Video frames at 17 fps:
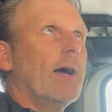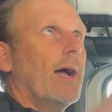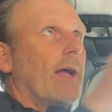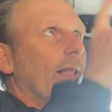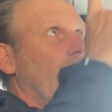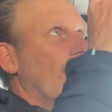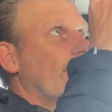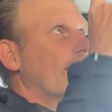
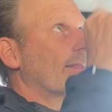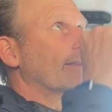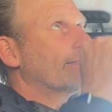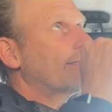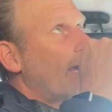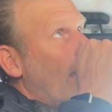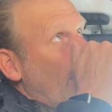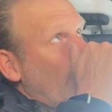I like the
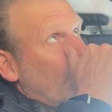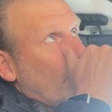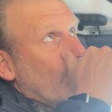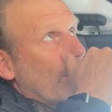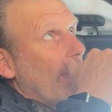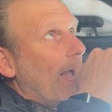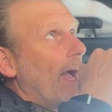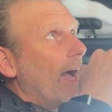top.
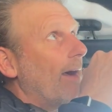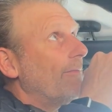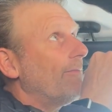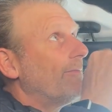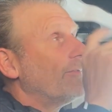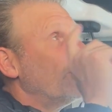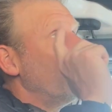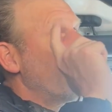We
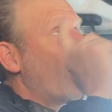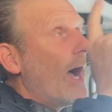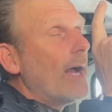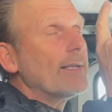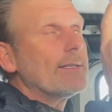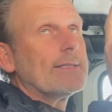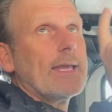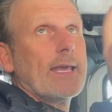have
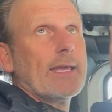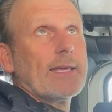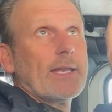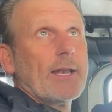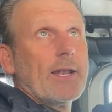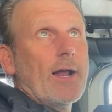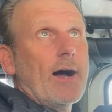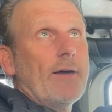not
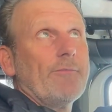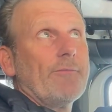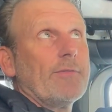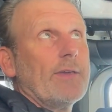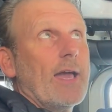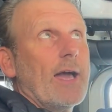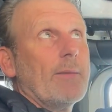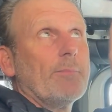taken it
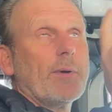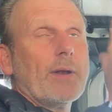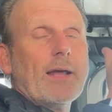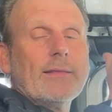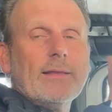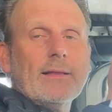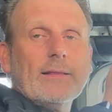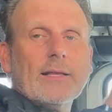off yet, but
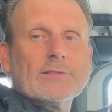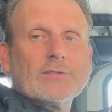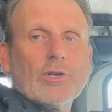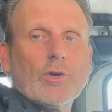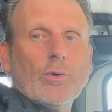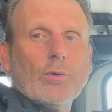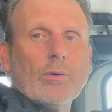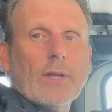I think that's
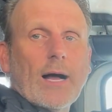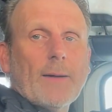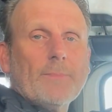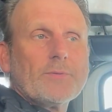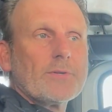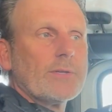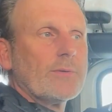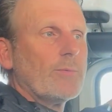a cool
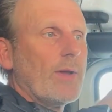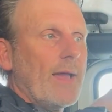option.